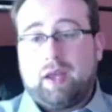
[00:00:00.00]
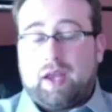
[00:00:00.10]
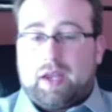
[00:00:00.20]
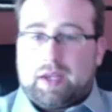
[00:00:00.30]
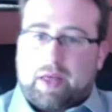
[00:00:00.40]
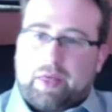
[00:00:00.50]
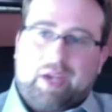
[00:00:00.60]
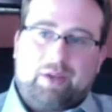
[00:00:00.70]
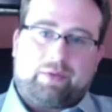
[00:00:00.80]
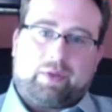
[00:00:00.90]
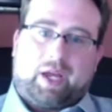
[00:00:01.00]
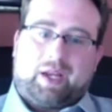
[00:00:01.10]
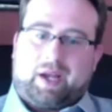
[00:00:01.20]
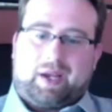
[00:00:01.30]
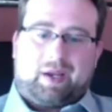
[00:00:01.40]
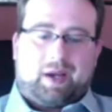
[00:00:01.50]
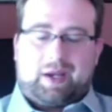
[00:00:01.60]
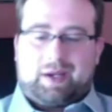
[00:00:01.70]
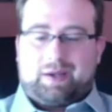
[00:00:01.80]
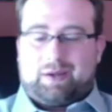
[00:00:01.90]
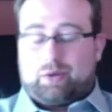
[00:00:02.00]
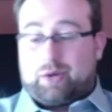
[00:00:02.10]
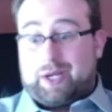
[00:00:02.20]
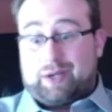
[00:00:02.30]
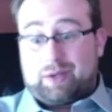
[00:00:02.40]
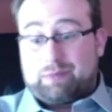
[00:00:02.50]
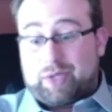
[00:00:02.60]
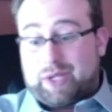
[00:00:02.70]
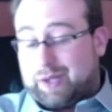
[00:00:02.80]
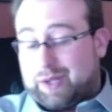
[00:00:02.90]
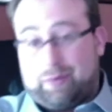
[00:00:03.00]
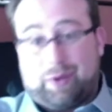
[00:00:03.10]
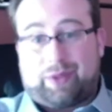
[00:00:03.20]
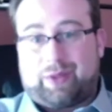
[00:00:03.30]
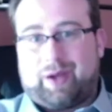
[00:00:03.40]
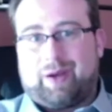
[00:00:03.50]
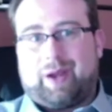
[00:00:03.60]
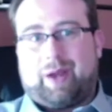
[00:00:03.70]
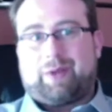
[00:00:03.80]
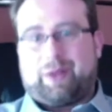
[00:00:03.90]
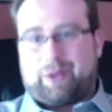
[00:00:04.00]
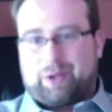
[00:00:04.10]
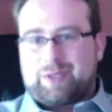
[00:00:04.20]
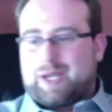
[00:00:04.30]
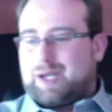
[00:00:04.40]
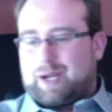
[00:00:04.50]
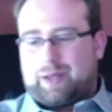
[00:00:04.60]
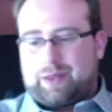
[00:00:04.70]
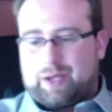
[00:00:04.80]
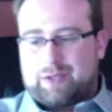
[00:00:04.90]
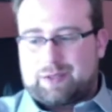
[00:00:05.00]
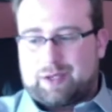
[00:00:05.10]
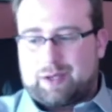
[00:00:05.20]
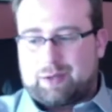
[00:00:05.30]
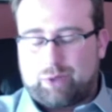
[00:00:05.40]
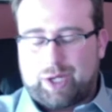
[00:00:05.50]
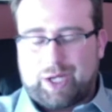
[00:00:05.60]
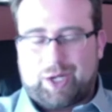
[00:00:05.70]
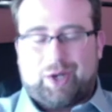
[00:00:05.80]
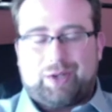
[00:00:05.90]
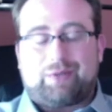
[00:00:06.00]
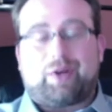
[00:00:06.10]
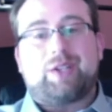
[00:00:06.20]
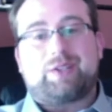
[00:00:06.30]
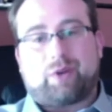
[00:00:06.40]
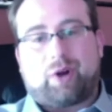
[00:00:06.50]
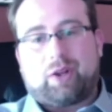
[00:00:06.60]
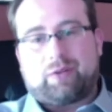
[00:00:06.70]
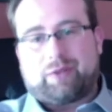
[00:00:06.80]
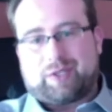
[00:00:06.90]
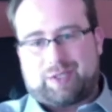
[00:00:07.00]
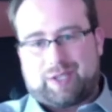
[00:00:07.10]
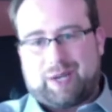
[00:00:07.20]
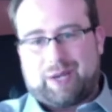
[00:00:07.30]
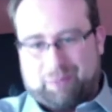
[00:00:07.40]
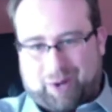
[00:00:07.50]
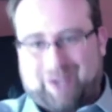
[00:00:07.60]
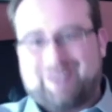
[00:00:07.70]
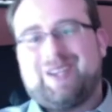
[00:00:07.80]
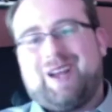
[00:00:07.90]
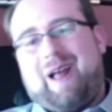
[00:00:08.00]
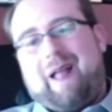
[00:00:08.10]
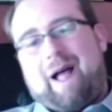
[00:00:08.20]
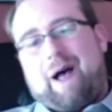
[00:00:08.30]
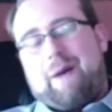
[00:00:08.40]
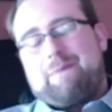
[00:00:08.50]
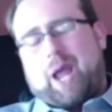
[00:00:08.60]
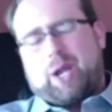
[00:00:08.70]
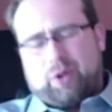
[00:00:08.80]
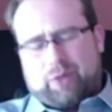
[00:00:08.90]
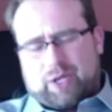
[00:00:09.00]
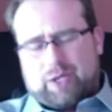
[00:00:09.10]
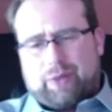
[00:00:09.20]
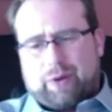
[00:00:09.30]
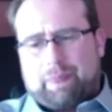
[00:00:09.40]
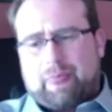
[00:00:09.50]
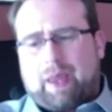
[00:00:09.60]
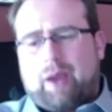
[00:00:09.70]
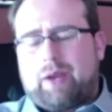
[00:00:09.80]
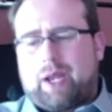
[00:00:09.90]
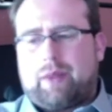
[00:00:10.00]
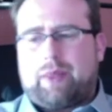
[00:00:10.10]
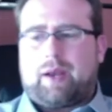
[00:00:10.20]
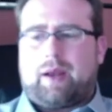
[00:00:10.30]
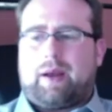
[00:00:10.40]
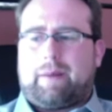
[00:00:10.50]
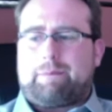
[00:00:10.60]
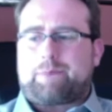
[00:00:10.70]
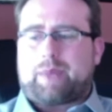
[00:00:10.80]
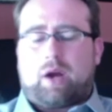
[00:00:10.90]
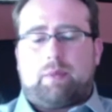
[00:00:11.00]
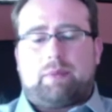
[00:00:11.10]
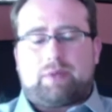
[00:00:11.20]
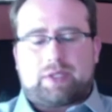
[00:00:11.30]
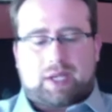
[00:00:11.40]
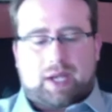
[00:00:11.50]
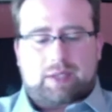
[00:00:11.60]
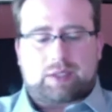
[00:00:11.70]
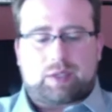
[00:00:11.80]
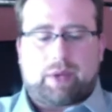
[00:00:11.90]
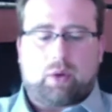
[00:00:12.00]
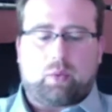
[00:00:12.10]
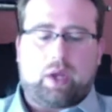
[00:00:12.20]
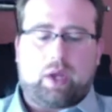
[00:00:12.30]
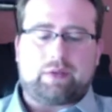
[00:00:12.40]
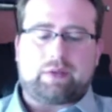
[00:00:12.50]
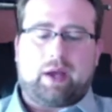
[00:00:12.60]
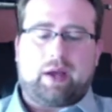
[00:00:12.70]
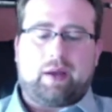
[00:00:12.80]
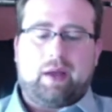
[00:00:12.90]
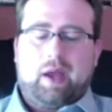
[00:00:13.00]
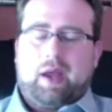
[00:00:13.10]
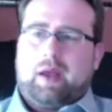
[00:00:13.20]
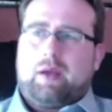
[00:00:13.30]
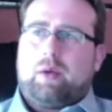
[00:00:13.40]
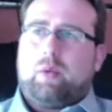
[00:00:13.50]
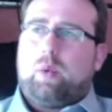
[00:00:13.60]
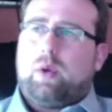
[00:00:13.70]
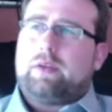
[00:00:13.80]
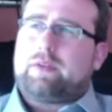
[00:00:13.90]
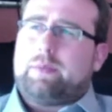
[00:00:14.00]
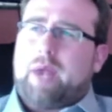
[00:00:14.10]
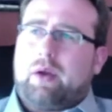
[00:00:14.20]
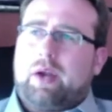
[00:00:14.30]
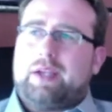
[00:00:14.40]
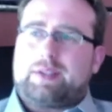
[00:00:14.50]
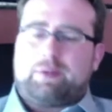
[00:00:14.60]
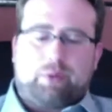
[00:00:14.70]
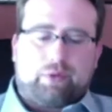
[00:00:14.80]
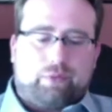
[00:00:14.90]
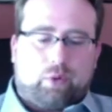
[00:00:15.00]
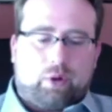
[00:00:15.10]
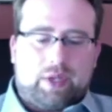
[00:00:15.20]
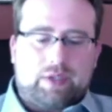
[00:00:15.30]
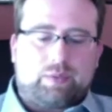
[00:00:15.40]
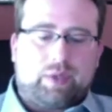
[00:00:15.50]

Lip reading: Yeah, thank you for that. I agree completely with everything you said, and I think it's really good advice for all of us to keep in mind. I know that another area that our members had asked about was some areas of performance when it